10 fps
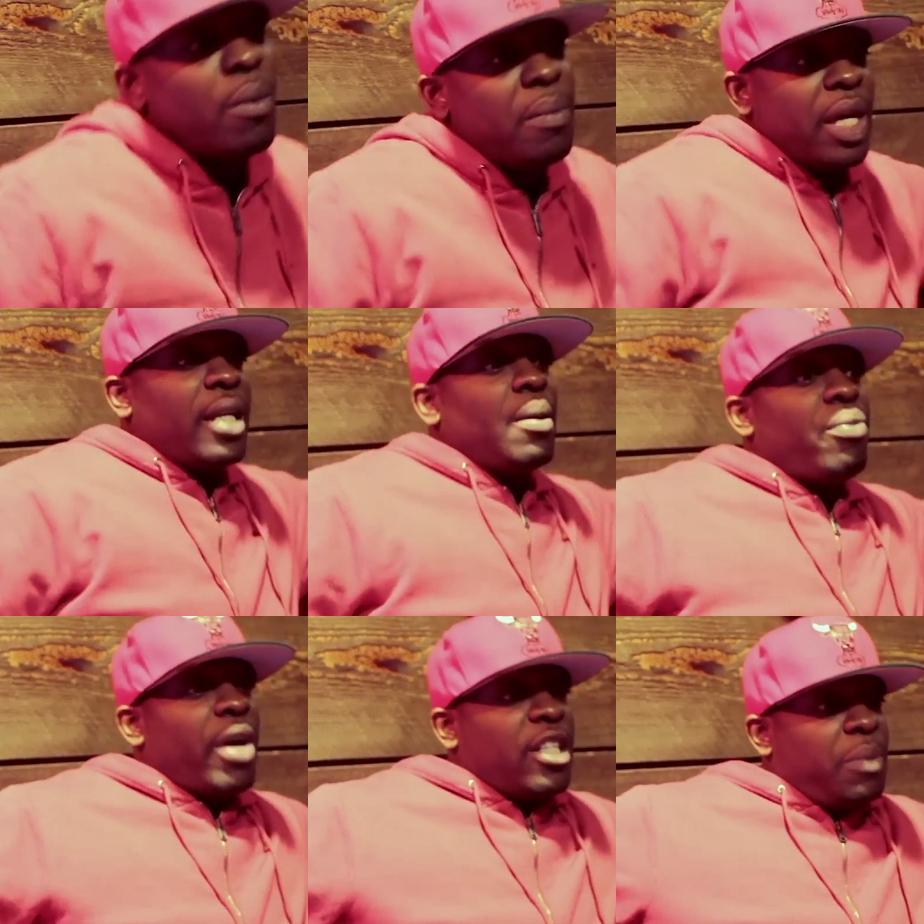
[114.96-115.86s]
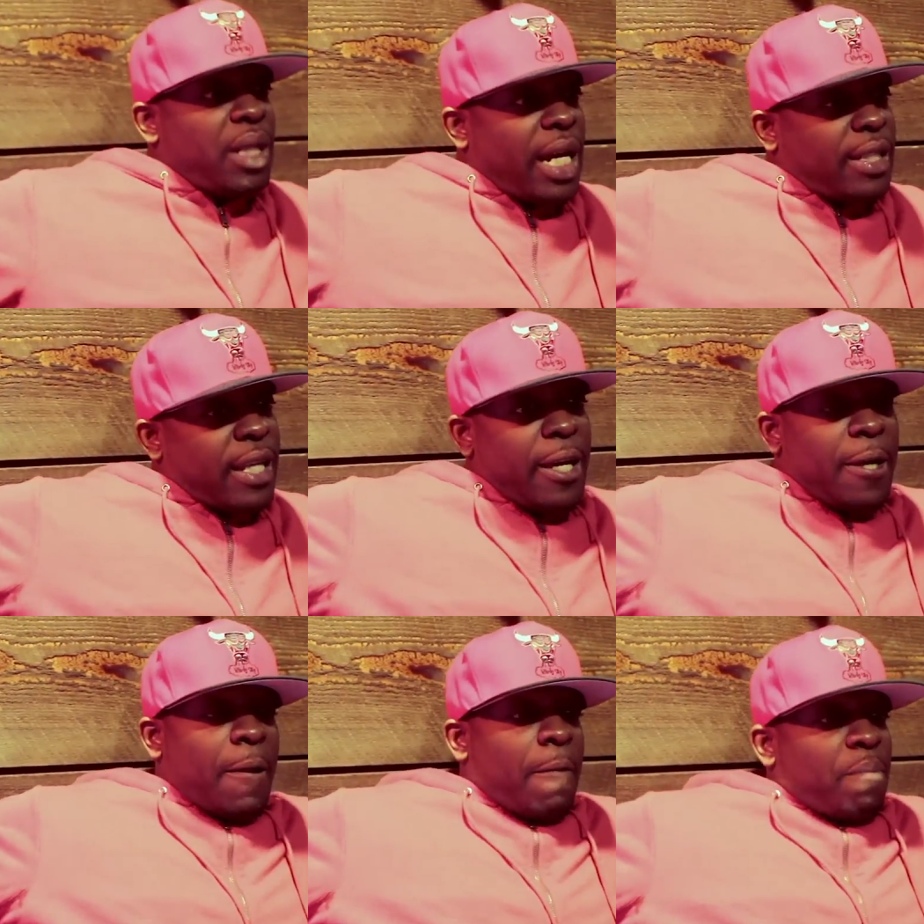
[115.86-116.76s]
with me and embrace me like that,
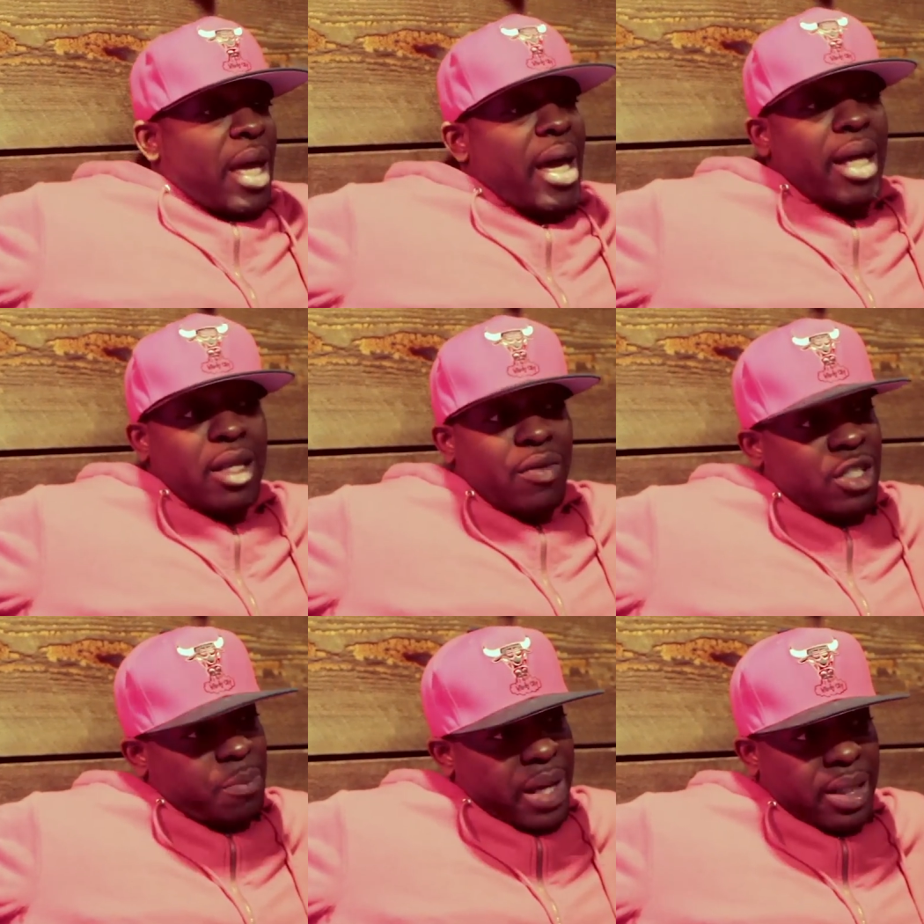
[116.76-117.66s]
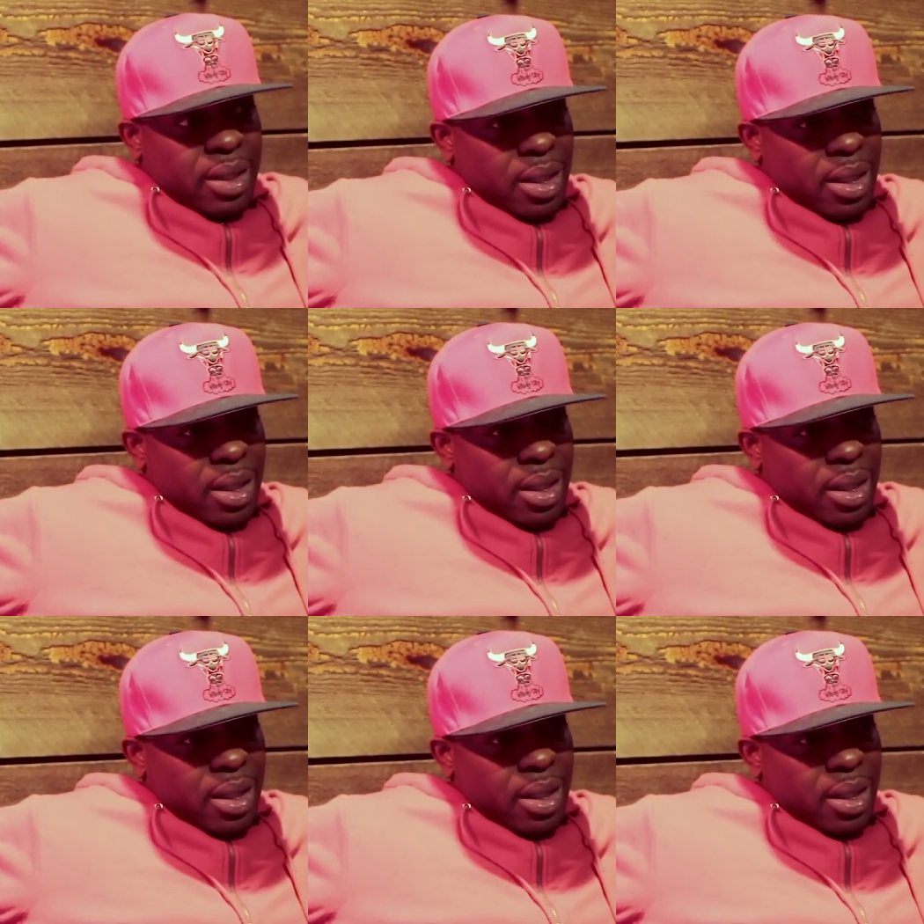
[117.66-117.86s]
I had to respect it,